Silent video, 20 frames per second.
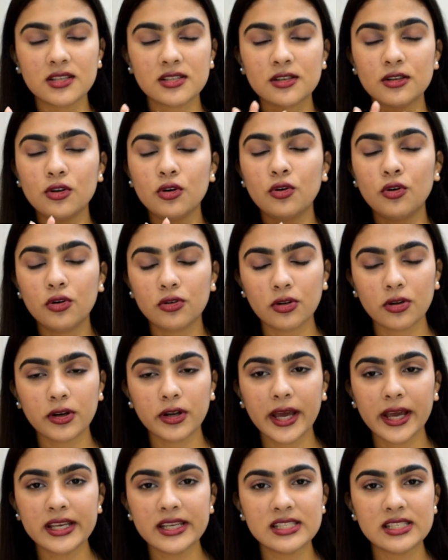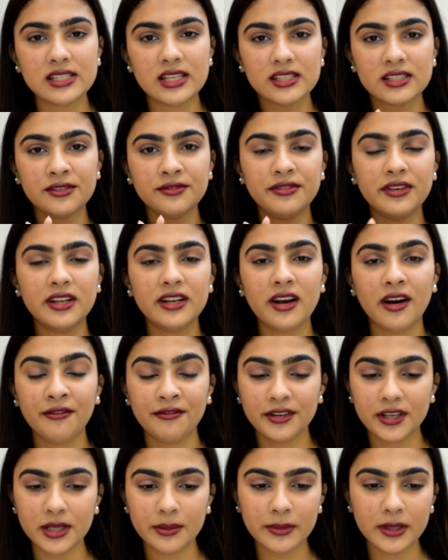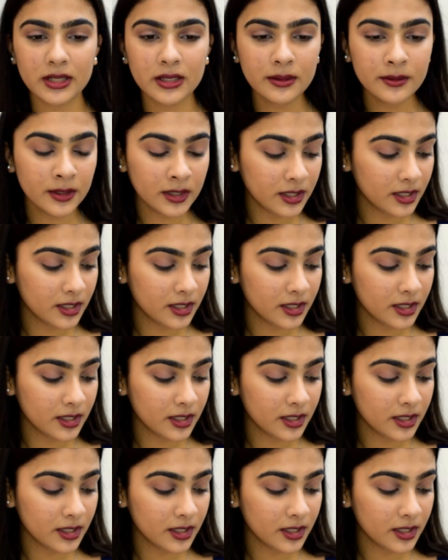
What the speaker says: Doesn't look good on eyes. Doesn't feel comfortable.